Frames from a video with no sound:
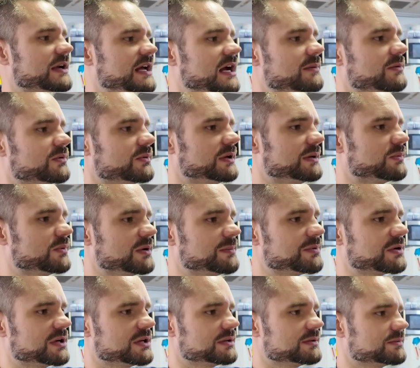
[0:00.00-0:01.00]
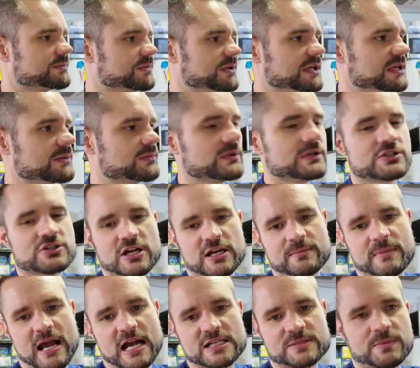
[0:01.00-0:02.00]
How about we try to
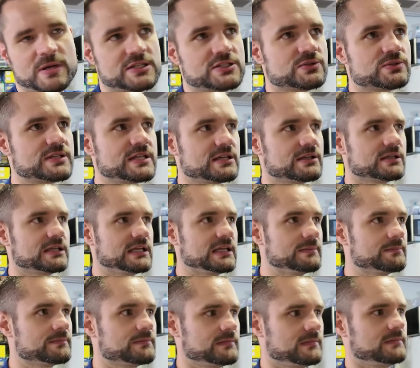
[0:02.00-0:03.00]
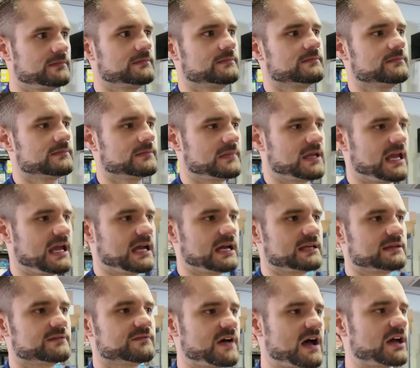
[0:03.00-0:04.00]
maximize utility
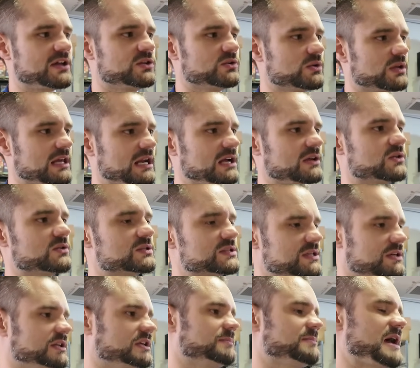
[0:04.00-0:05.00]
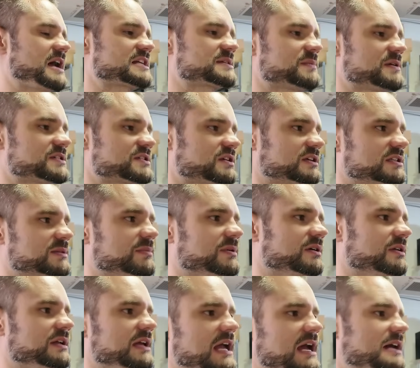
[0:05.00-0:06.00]
and the value you get out of utility, maximize
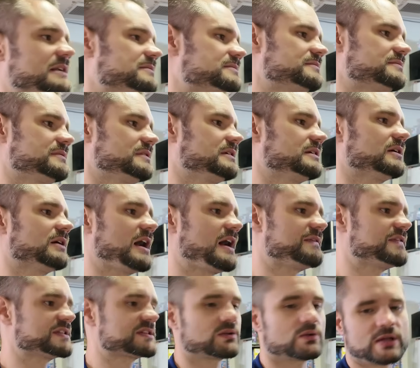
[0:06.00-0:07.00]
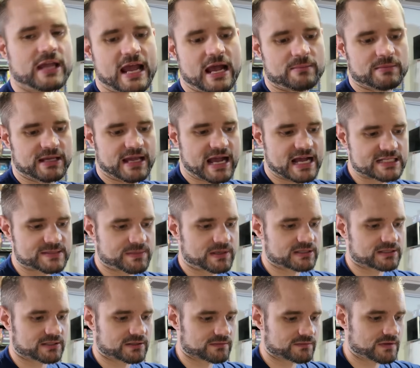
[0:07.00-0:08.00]
collectability, and have this whole gambling
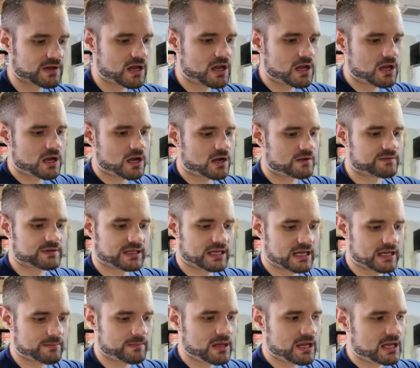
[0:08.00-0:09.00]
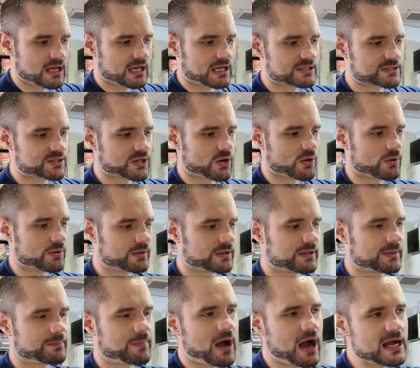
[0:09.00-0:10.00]
aspect of the game. And so
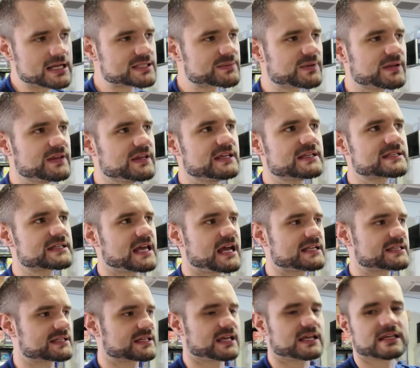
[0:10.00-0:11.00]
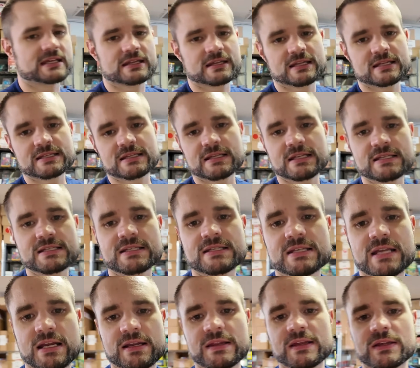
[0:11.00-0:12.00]
possibly these sets, like this is
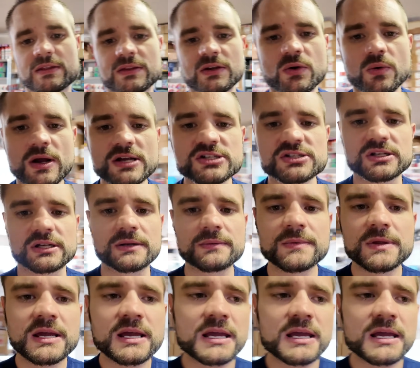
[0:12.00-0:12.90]
kind of the question.